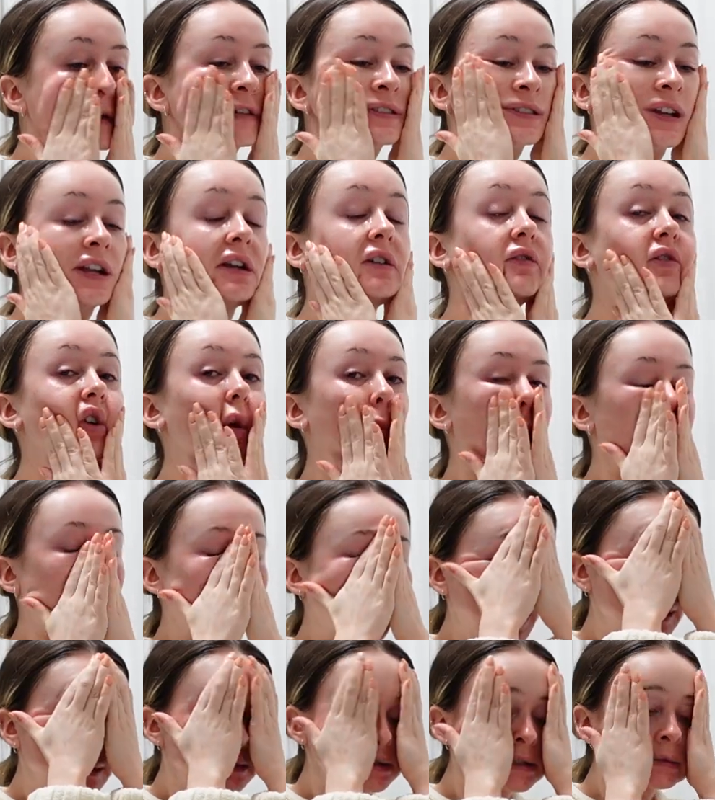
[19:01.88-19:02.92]
instead of double
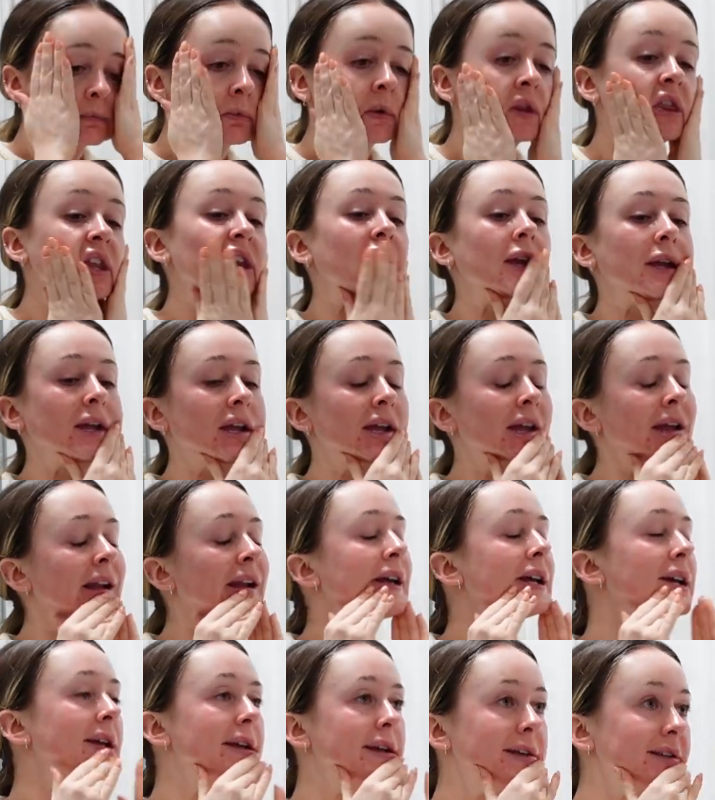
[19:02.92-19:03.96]
cleansing with the Inkey
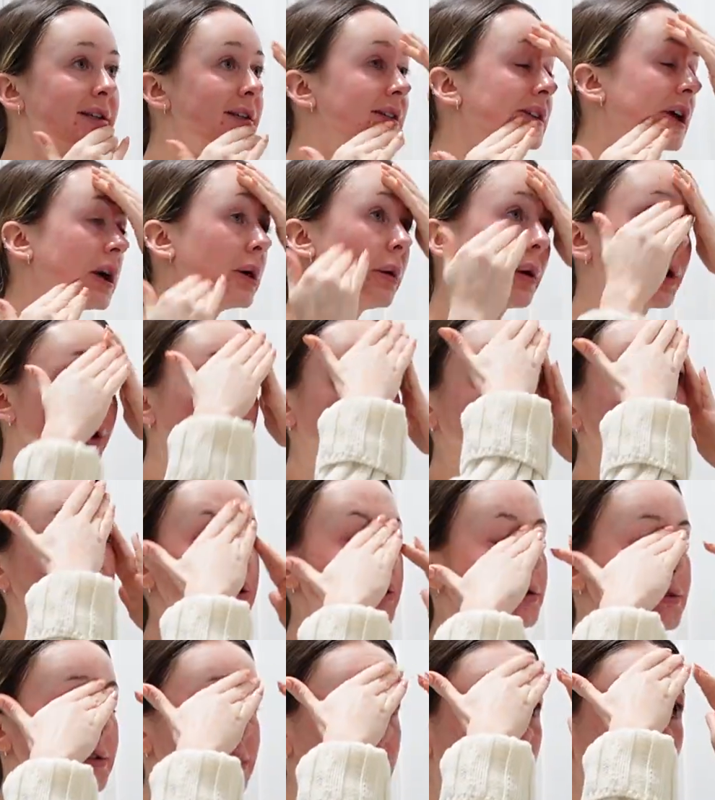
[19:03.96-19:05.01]
List. So I only
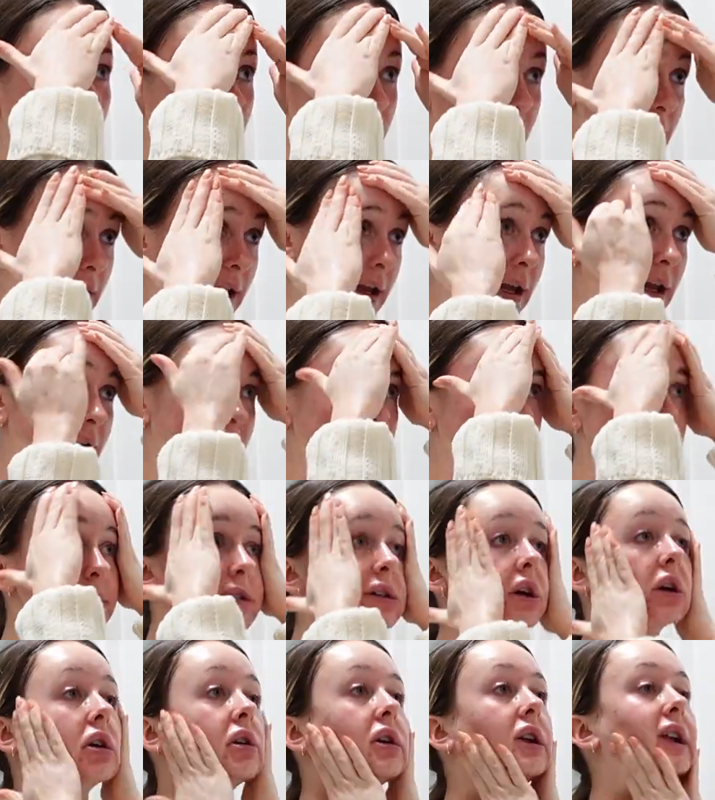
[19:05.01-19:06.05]
use the Inkey
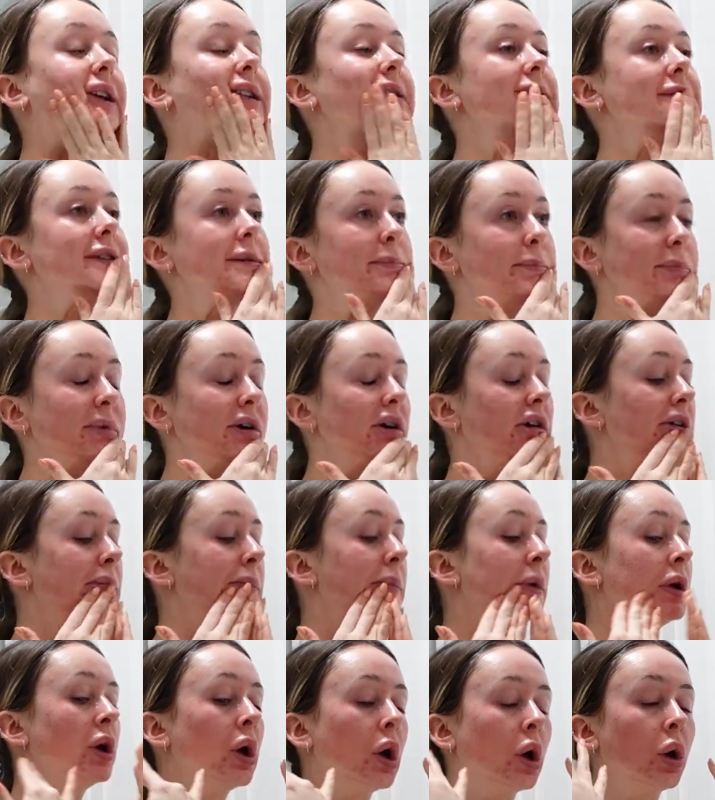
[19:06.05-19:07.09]
List Oat Cleansing
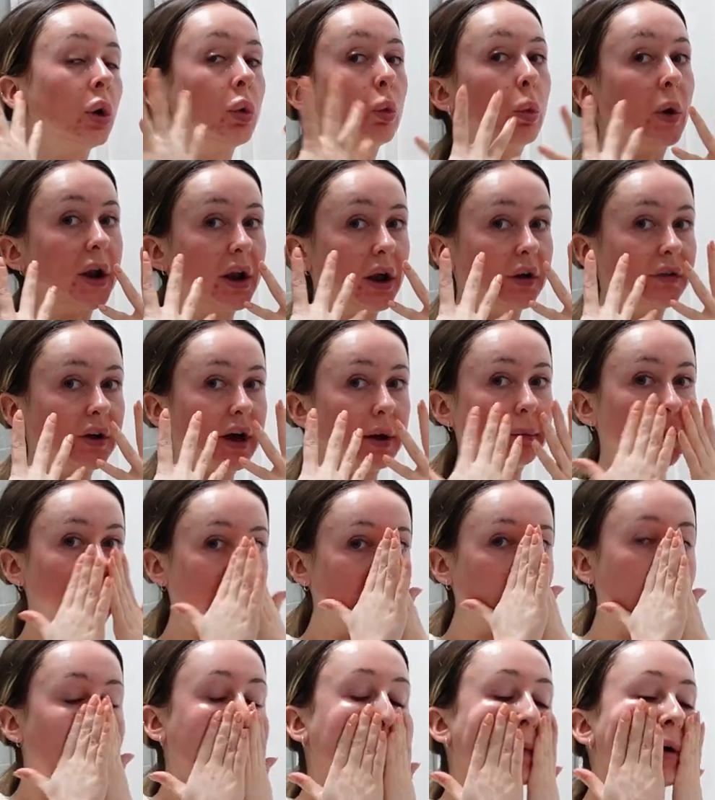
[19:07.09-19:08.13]
Balm when I've had
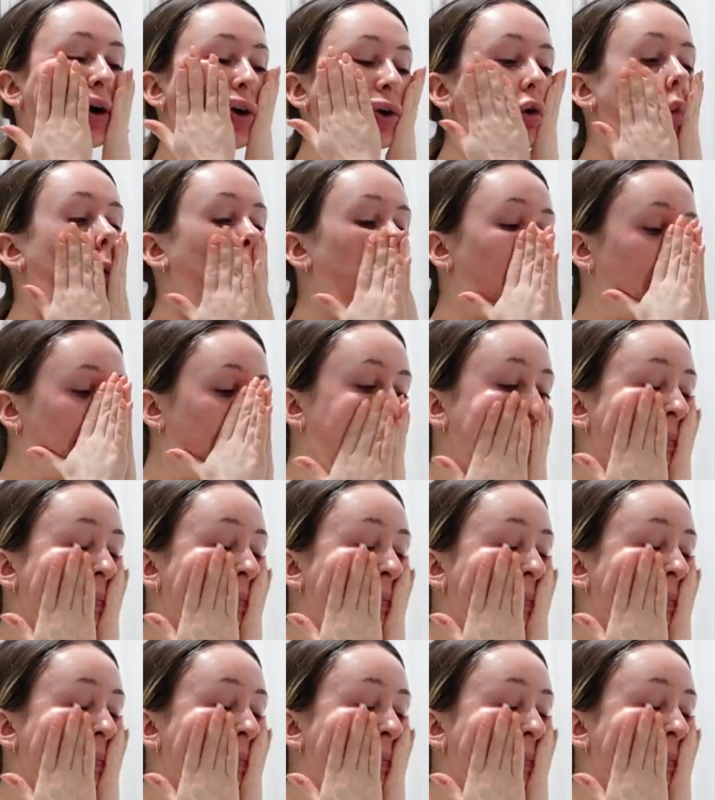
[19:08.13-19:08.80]
makeup on.